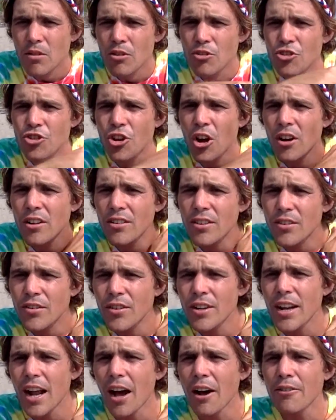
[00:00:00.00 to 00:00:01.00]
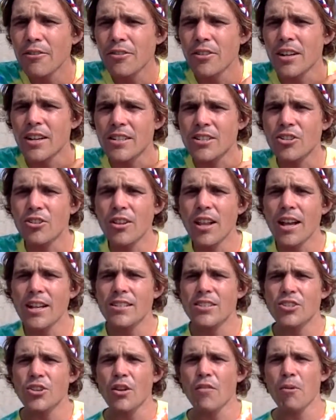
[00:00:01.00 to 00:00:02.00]
John Street Alvarez.
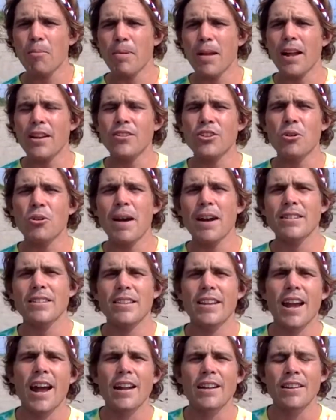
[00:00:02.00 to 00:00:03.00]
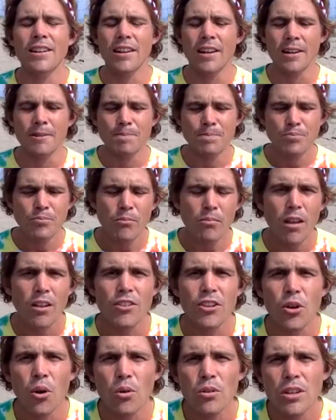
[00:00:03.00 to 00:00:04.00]
Kulas, do you have a plan to go back to Canada?
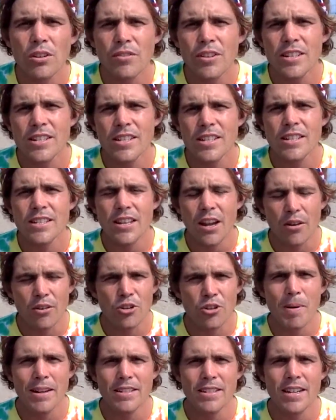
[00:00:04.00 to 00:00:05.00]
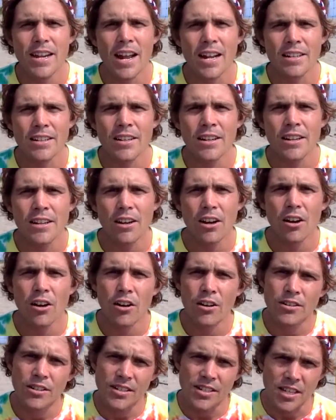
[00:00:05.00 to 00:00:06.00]
The only reasons I would go back to Canada
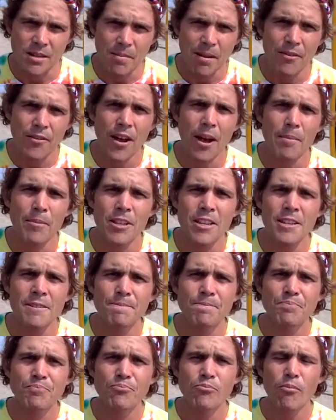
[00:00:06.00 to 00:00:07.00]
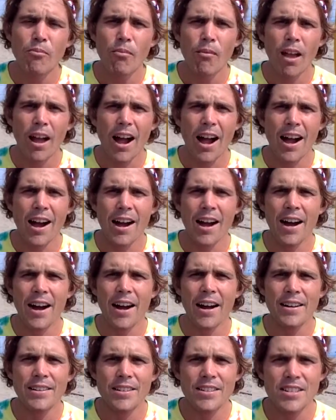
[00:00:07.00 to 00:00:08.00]
are to see my family,
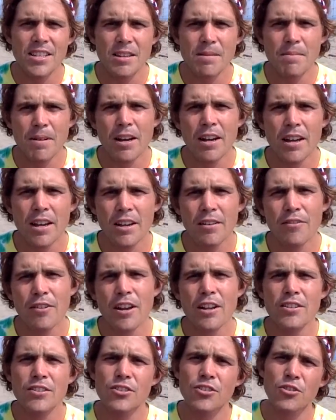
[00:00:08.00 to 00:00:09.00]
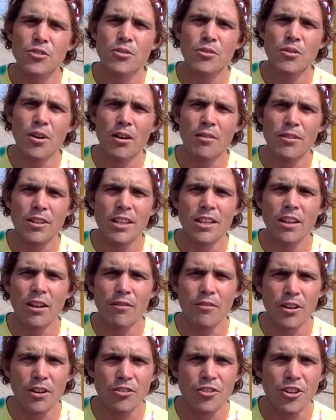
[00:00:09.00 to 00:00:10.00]
to see my friends who I really
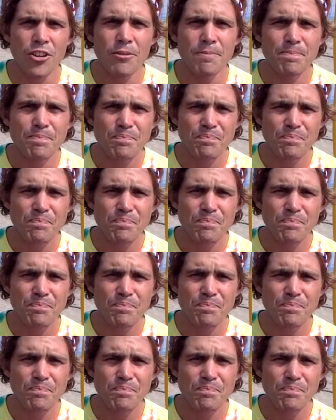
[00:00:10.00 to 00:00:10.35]
love there too,